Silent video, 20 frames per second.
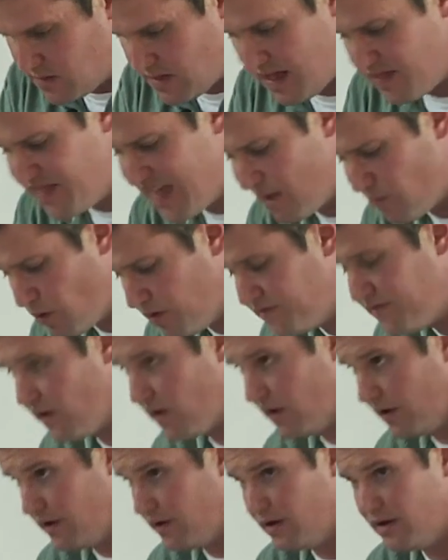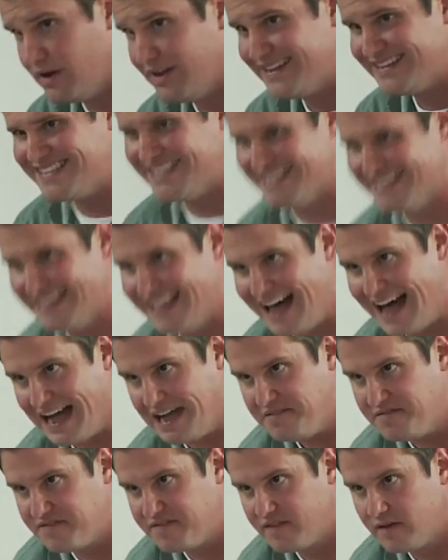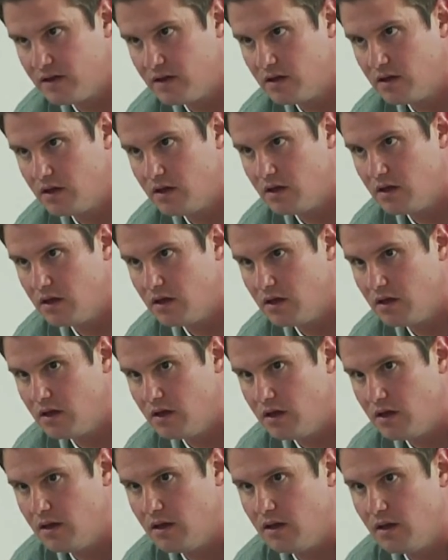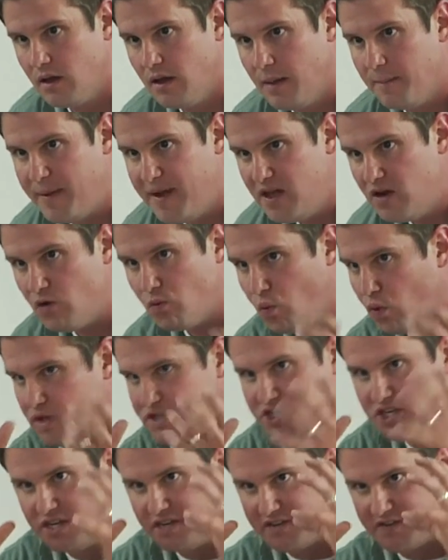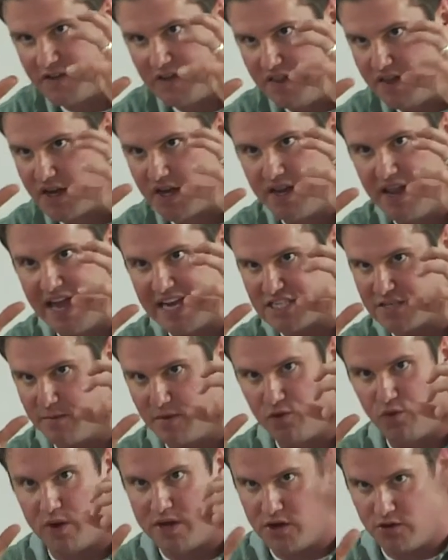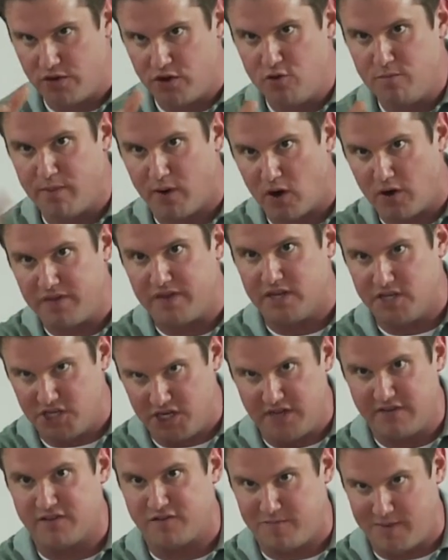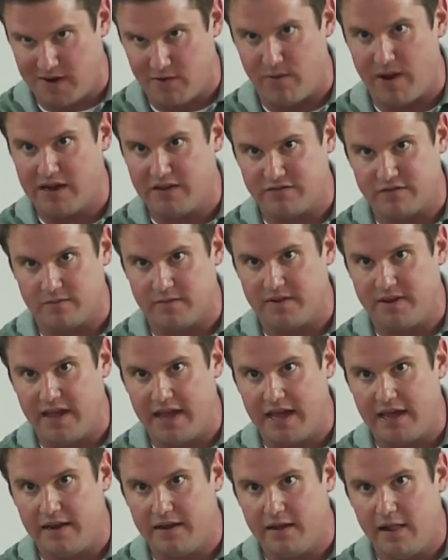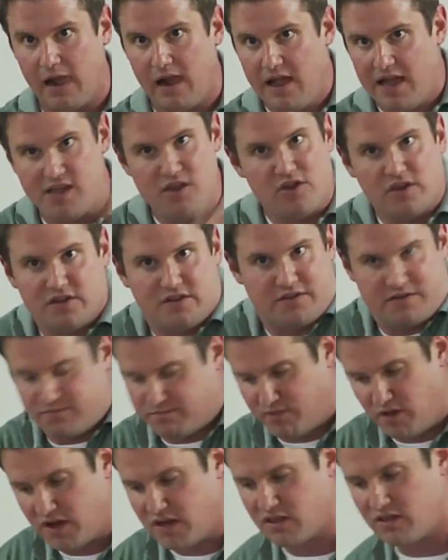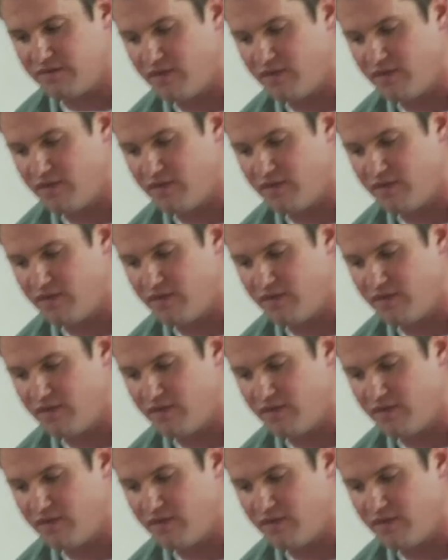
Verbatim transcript: that refer to life. Peter wants you to see the connection between your new birth and Jesus being raised from the dead. And you can just look at the